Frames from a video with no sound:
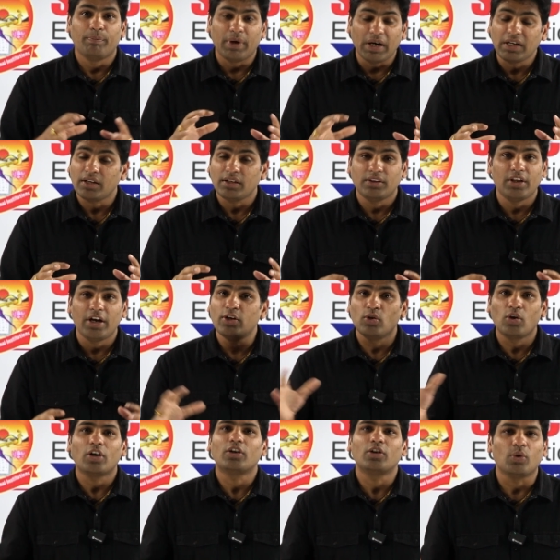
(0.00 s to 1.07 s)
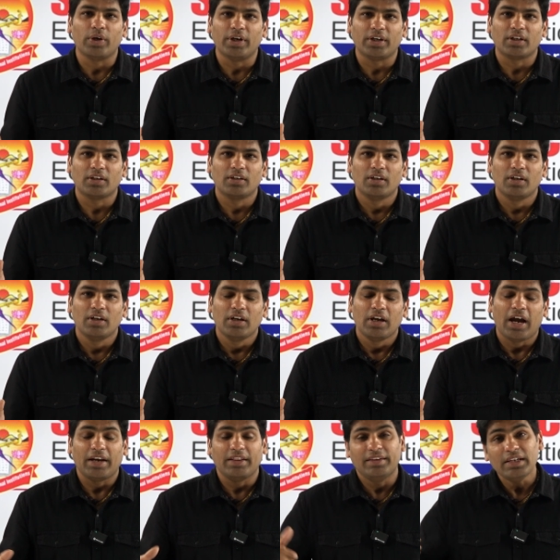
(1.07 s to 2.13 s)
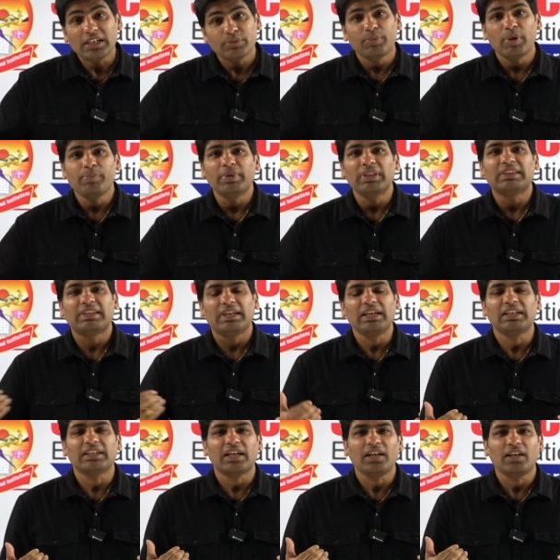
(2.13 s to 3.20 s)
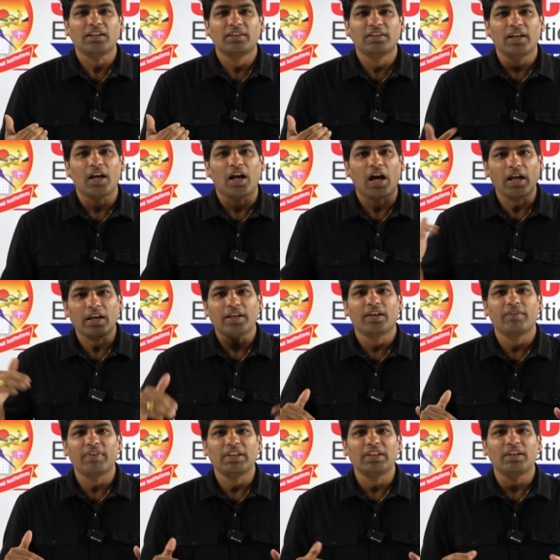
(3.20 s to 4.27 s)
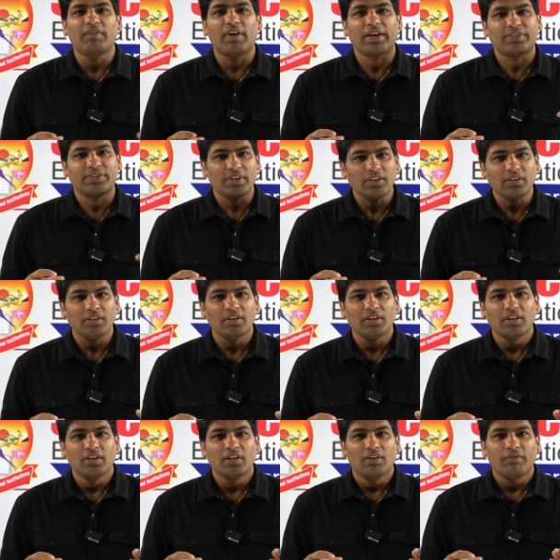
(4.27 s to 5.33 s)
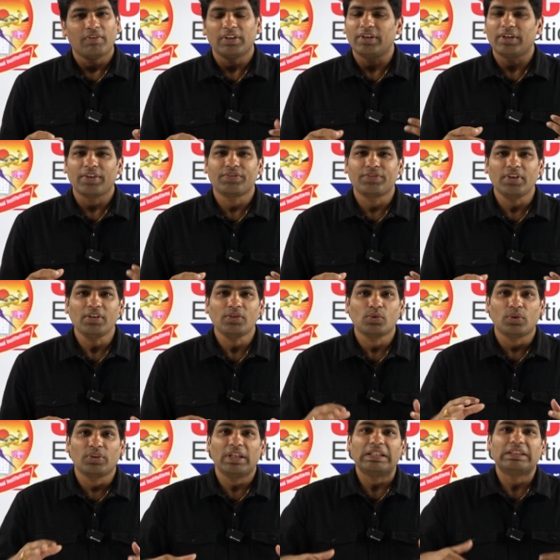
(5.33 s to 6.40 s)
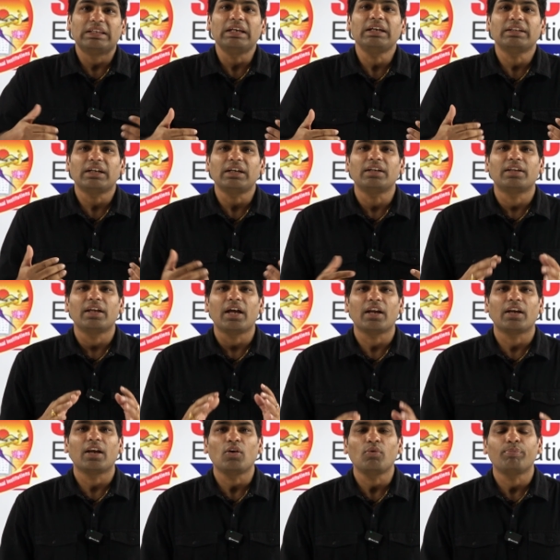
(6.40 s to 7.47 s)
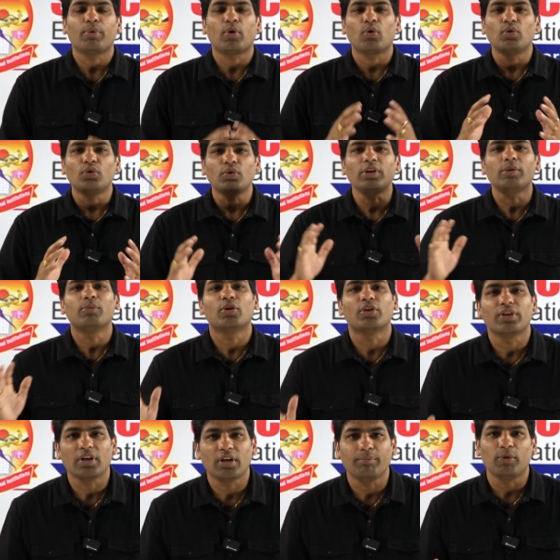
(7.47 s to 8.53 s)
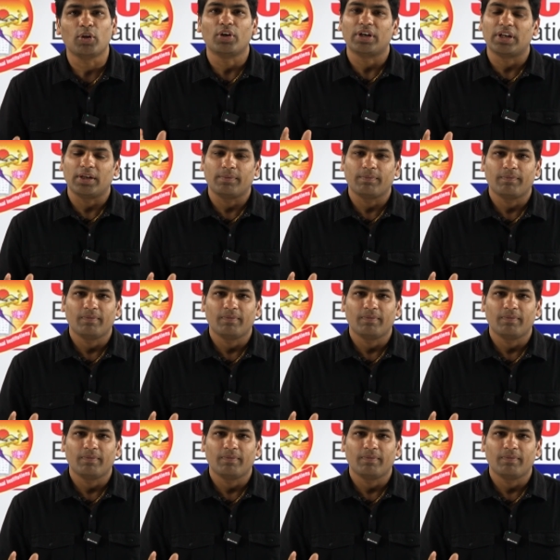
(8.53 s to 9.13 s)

but they do not know it. And these people think that they are given the vaccine for the testing, so they think that they are now prone to immune immunity.